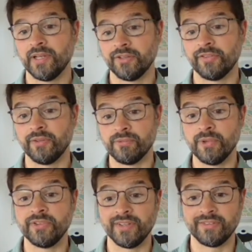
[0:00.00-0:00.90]
plus the
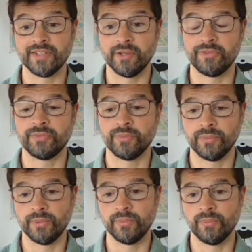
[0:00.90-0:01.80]
route itself
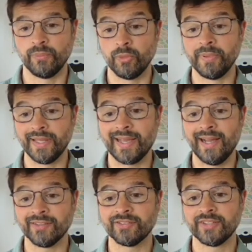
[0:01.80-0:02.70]
will be
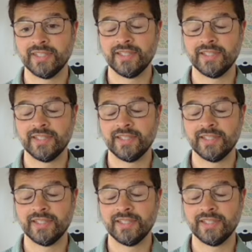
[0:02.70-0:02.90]
cached.